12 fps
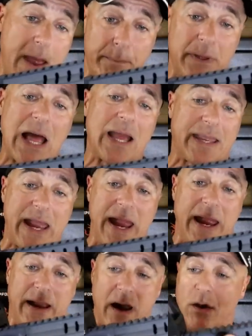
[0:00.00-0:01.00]
M-LOK
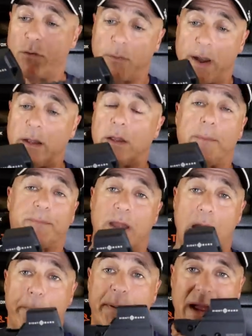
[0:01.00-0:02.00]
handguard, rail up top.